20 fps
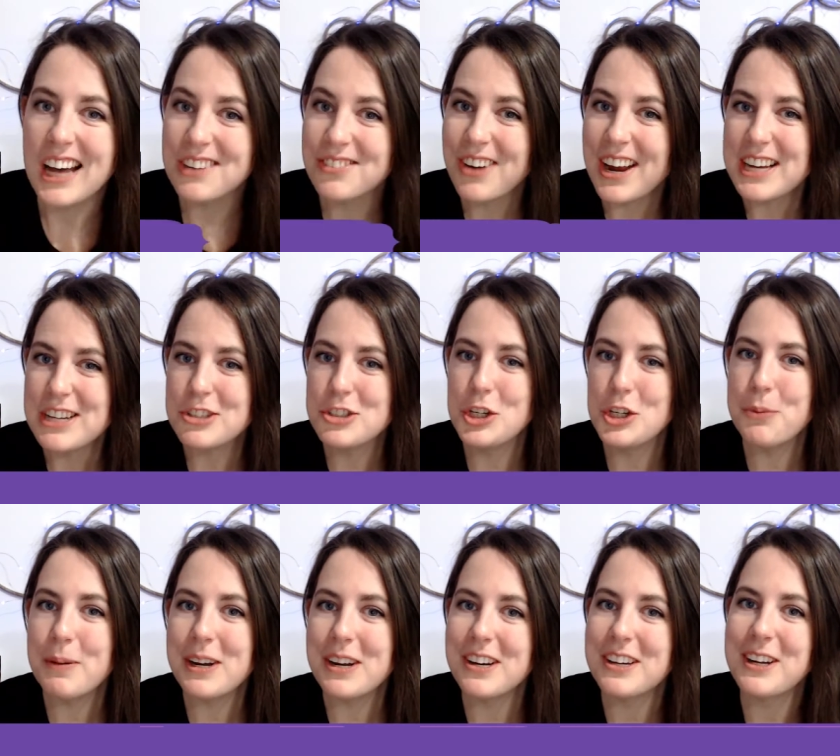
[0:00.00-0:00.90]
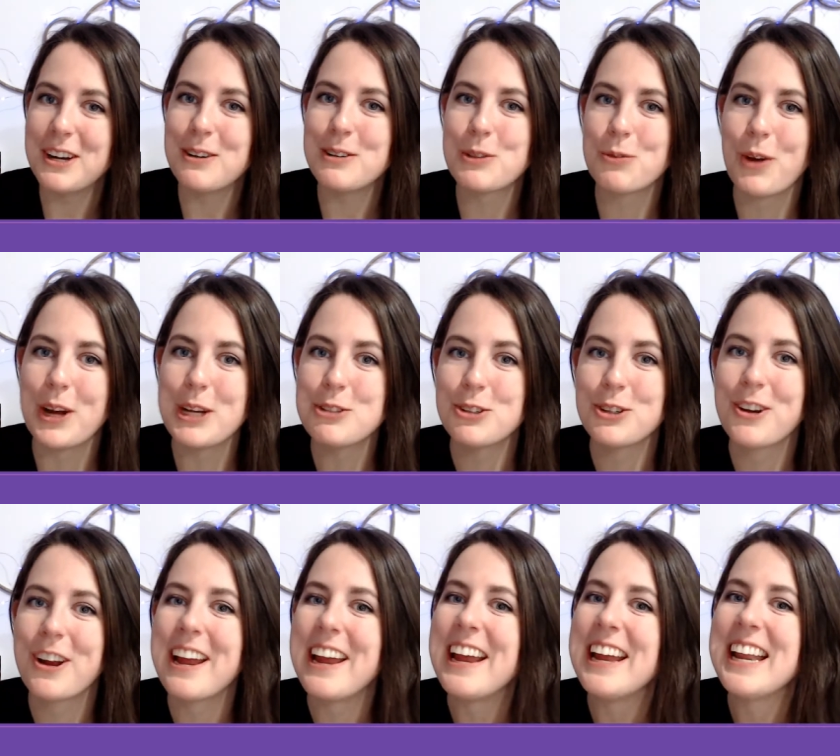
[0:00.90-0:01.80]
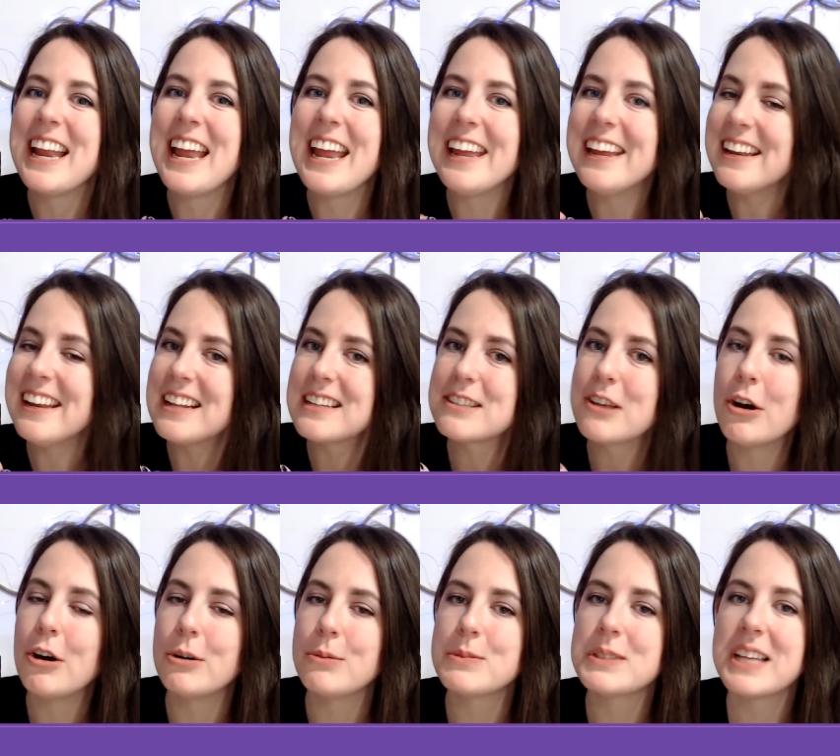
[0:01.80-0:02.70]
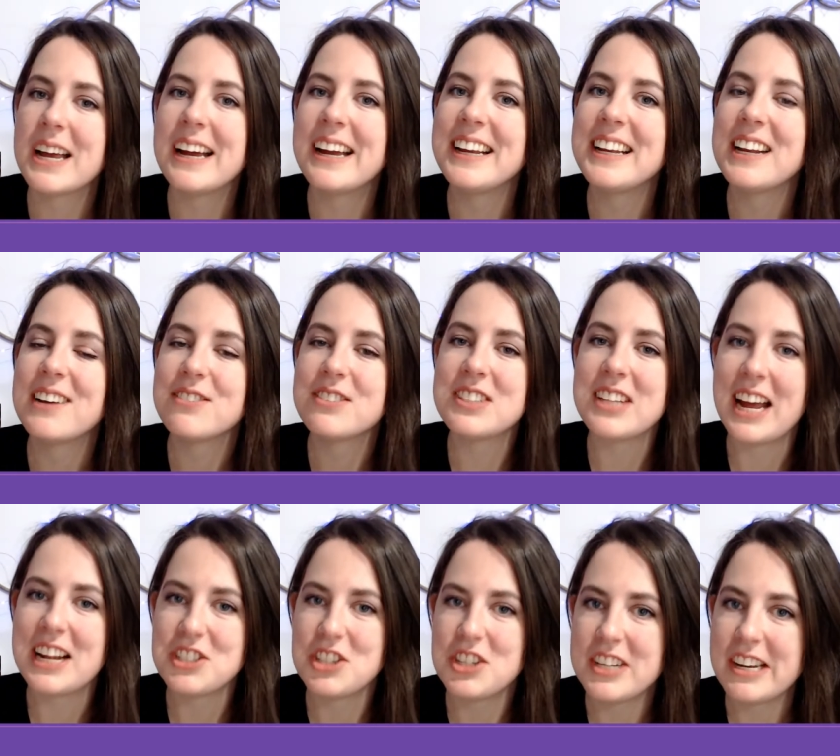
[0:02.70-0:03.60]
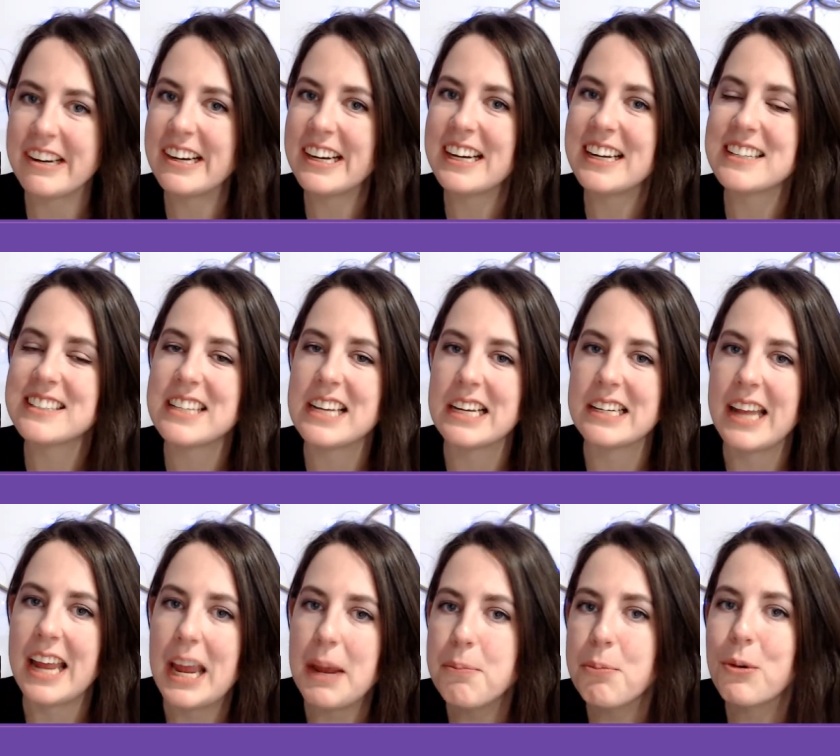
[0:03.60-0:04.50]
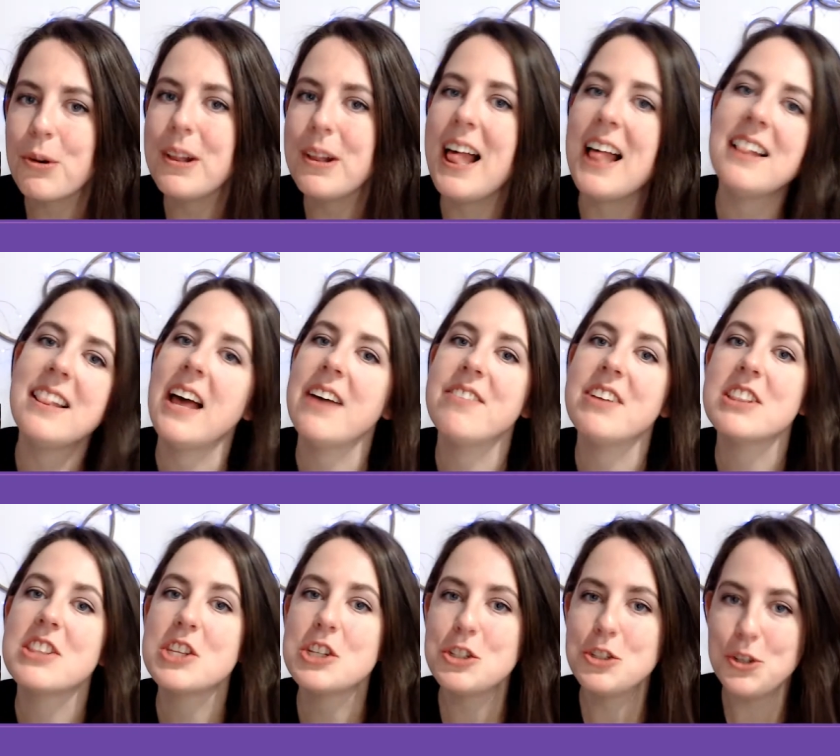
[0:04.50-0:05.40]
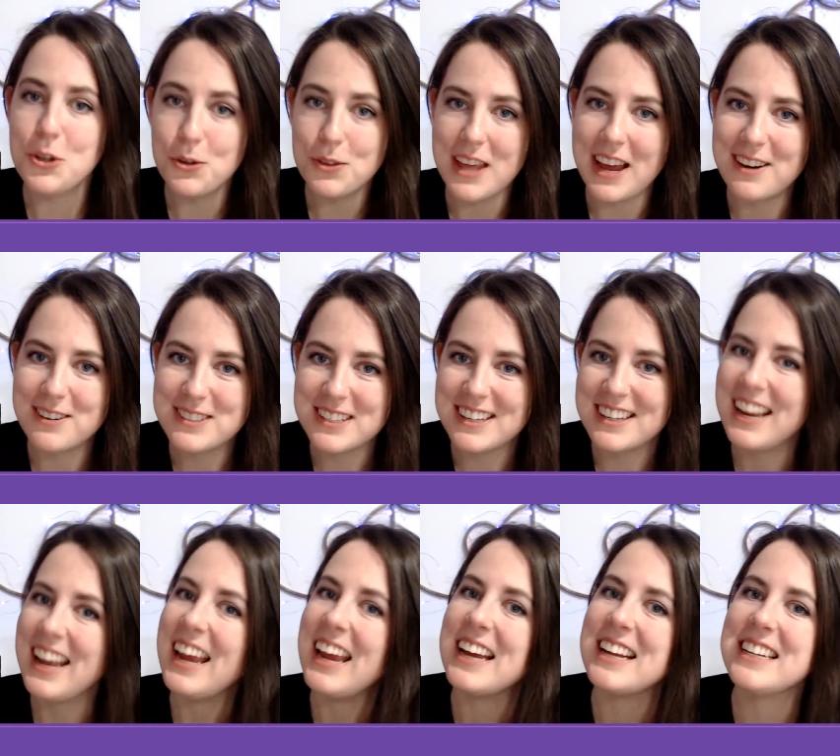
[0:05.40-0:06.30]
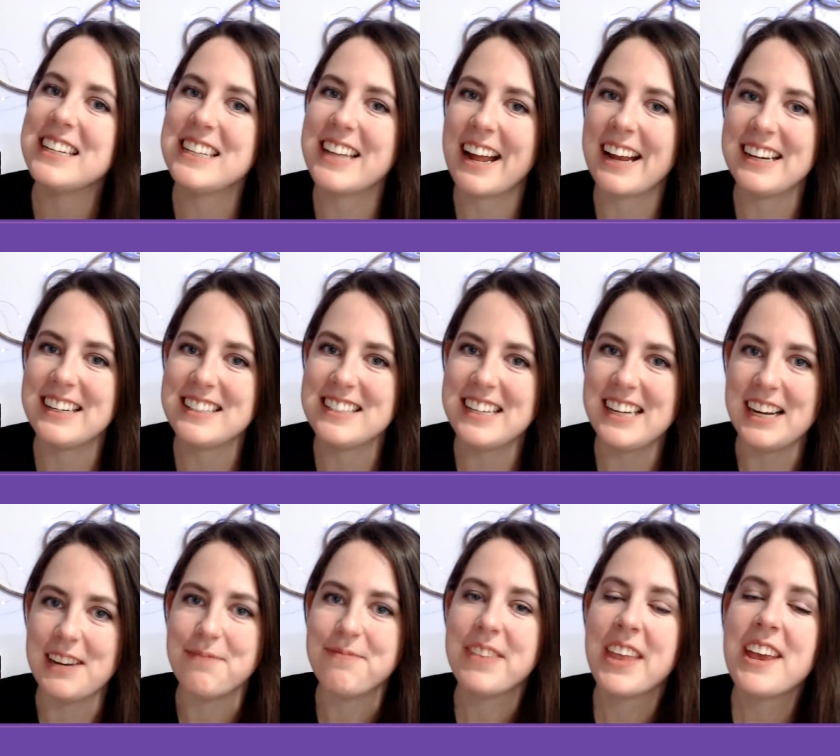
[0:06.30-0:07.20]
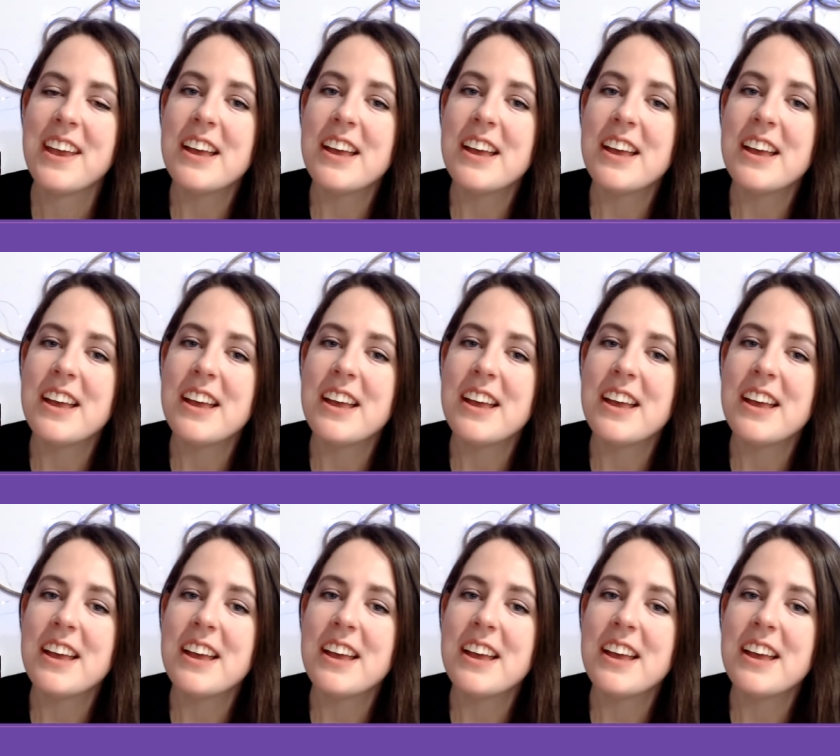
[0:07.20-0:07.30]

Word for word: right, Jupiter goes retrograde in its home sign of Sagittarius on April 11th, 2019.